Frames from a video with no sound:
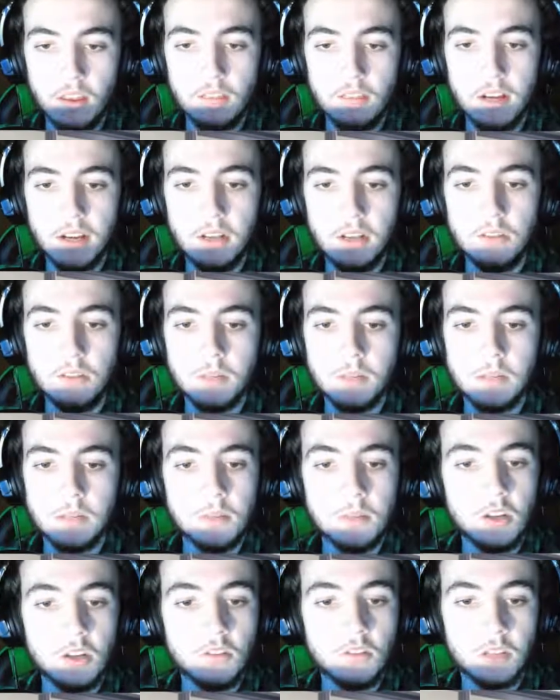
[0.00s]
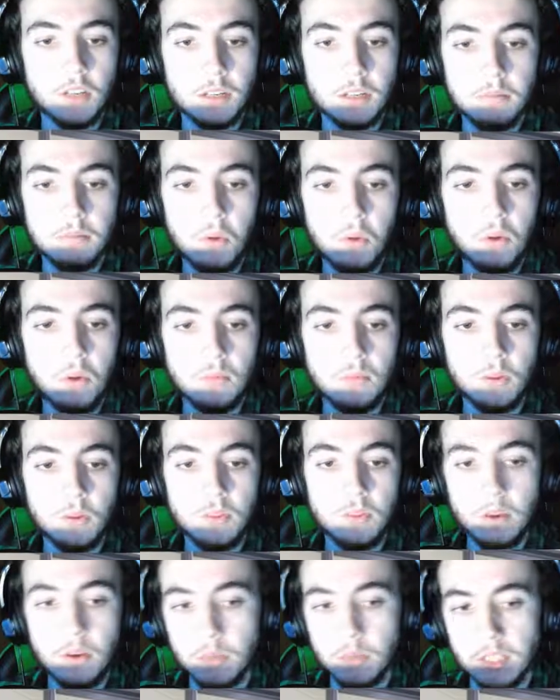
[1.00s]
The raccoon becomes hungry, more and
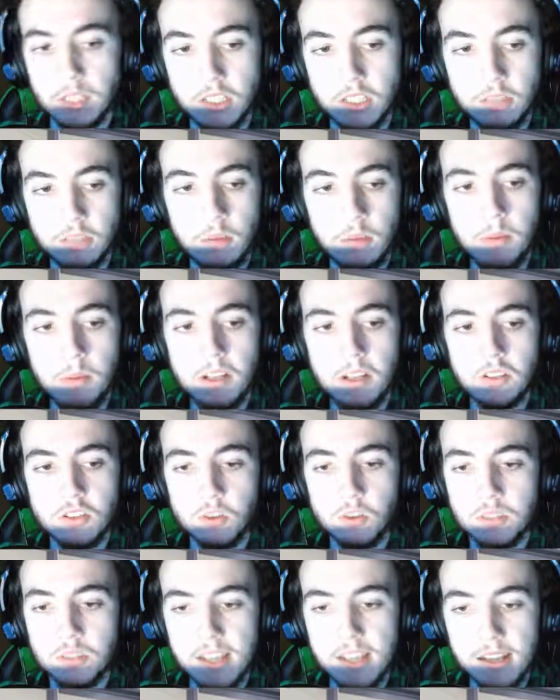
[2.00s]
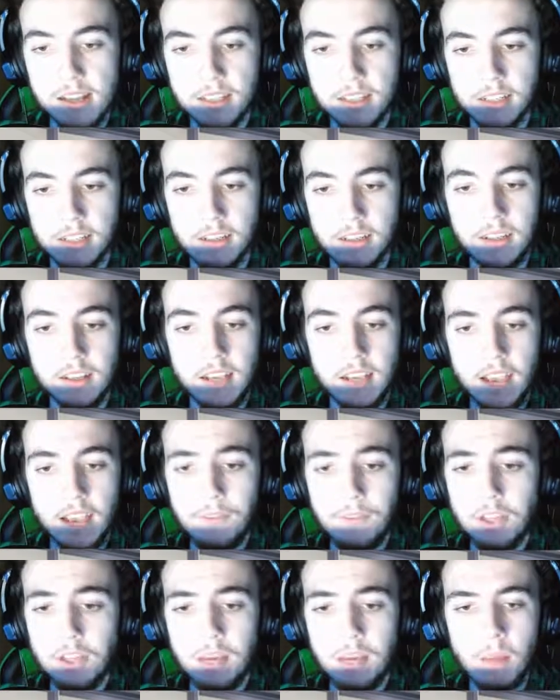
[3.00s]
more frequently, so my bread is always handy.
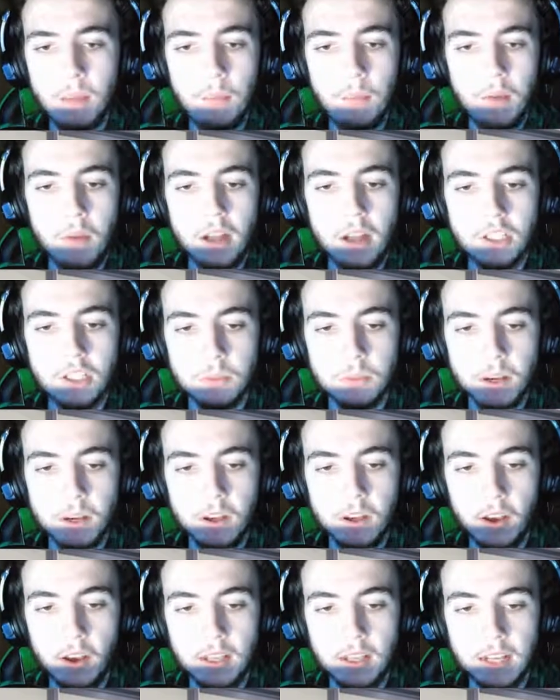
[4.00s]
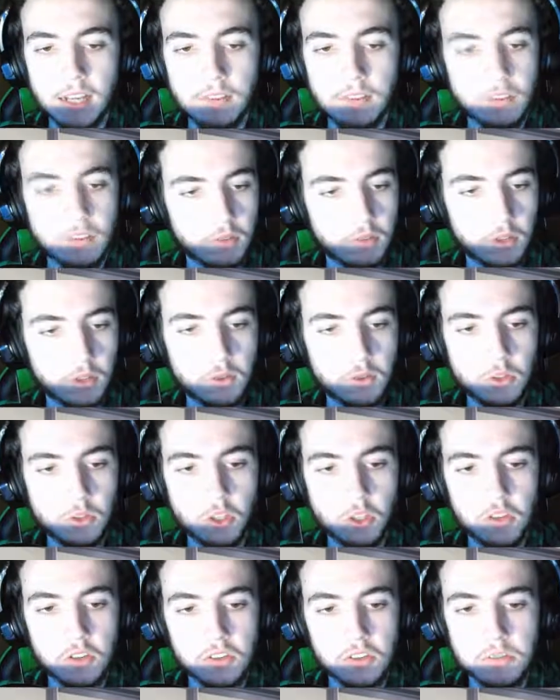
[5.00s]
Every time I brandish my cutting knife, the raccoon
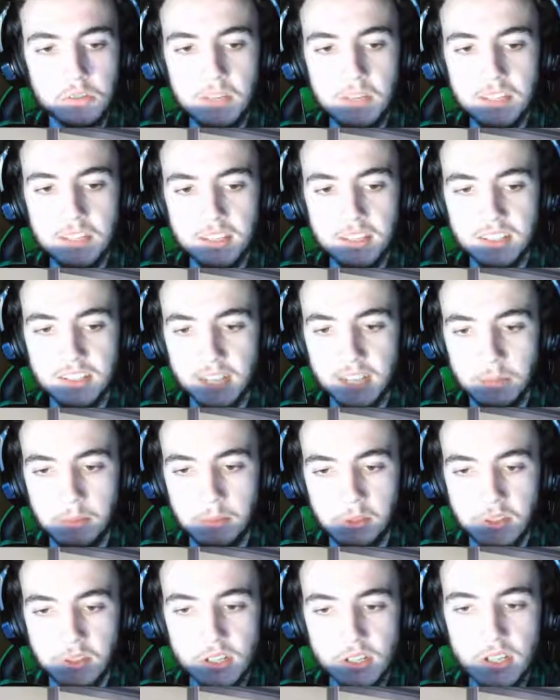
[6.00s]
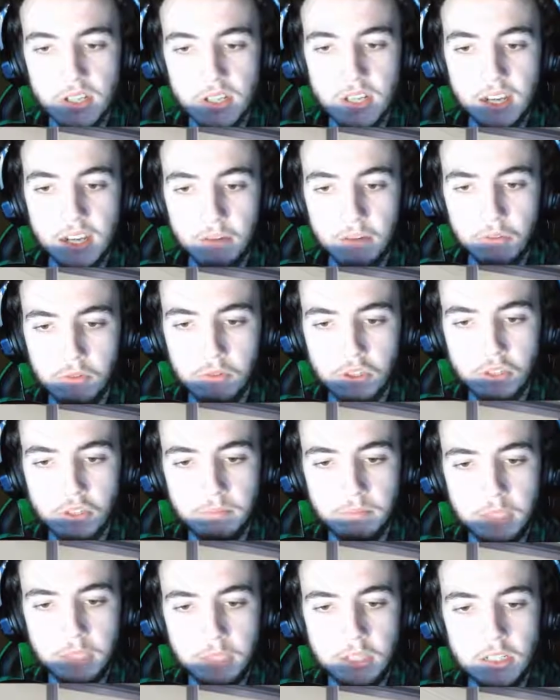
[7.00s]
shows me its excitement. A rush
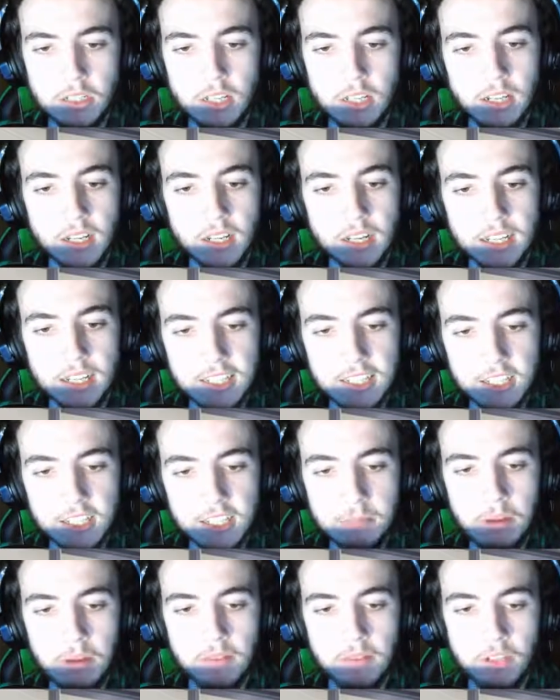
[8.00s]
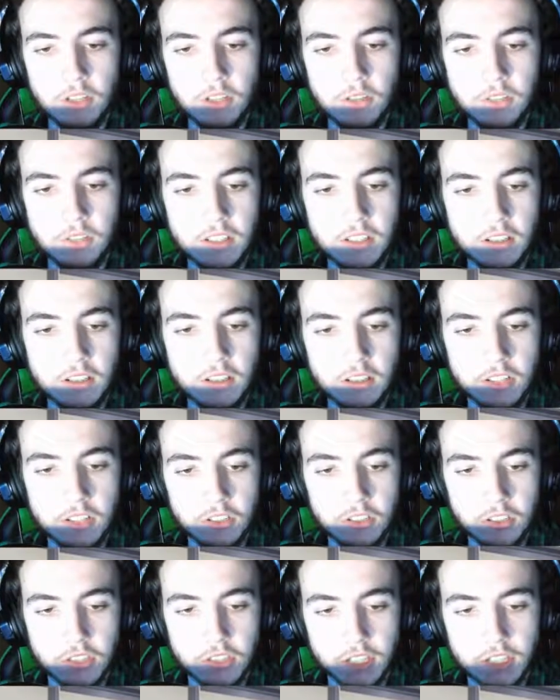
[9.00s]
of blood, classic Pavlovian
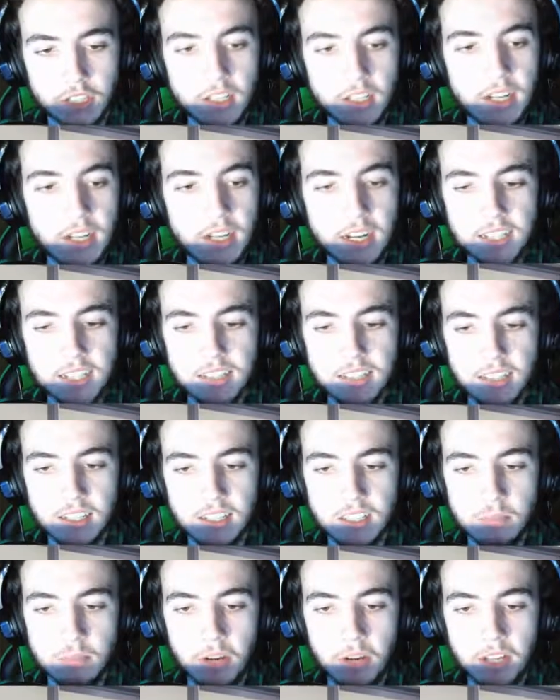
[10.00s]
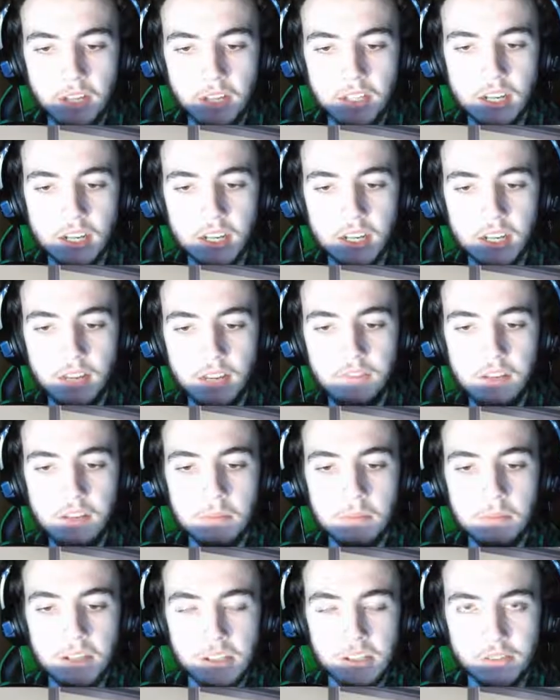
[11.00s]
conditioning. I slice the bread, and I
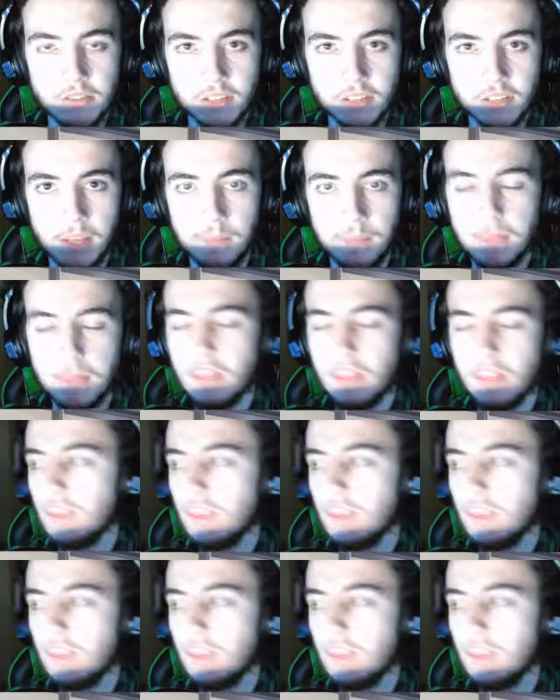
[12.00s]
feed myself again.